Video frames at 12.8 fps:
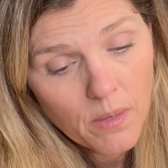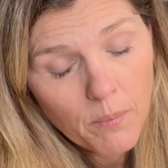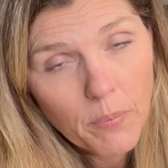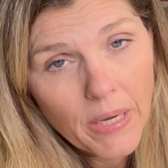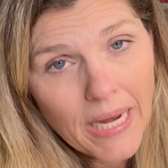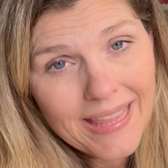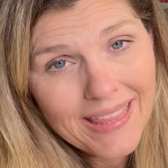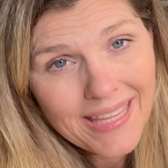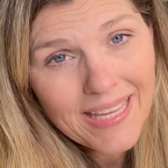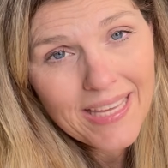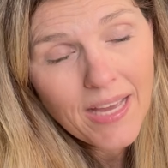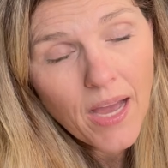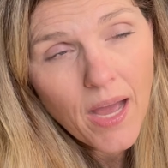But I
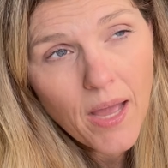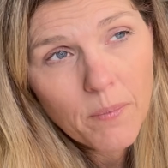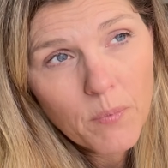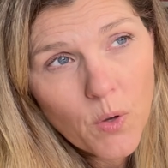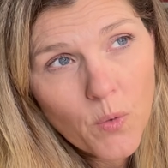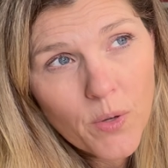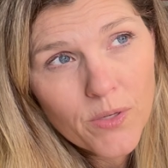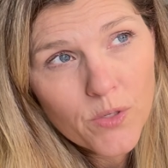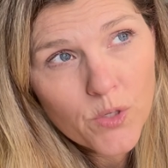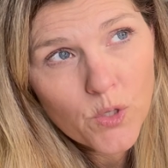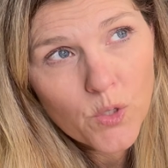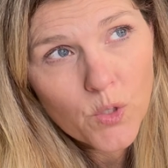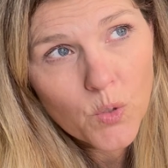think I'm going
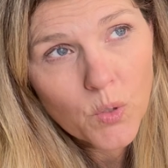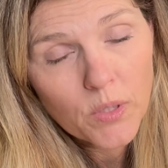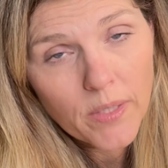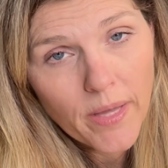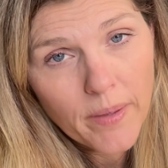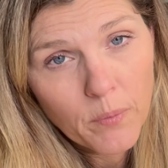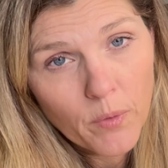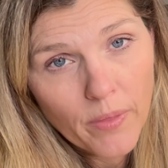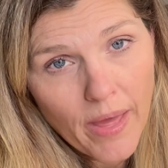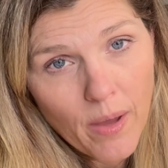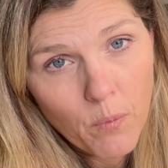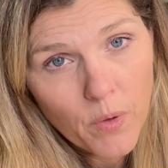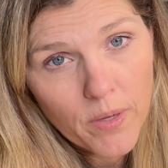to label
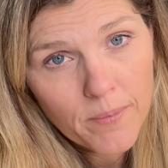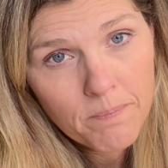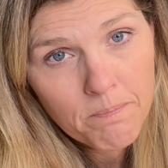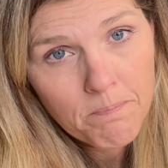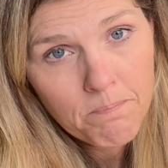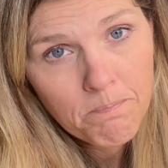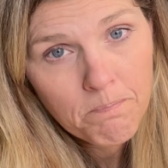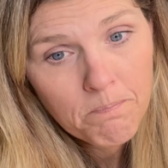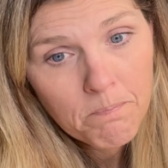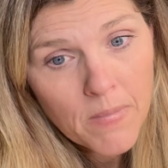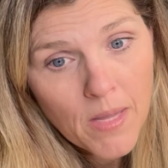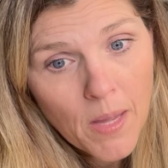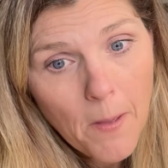that one
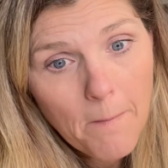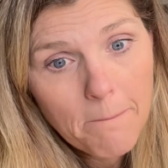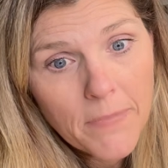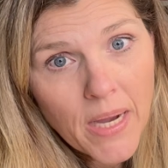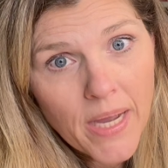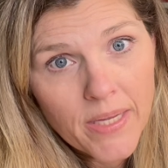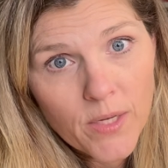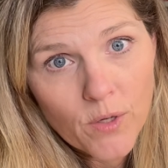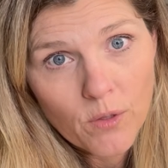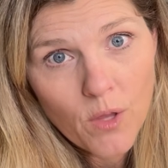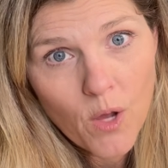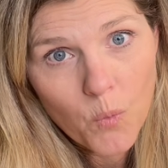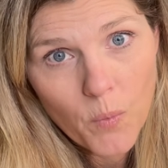my
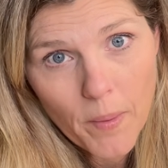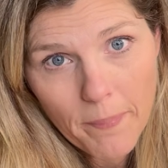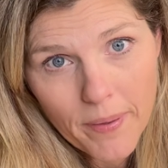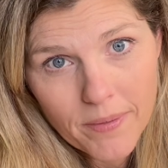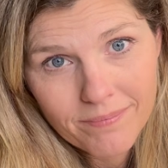year-long whip.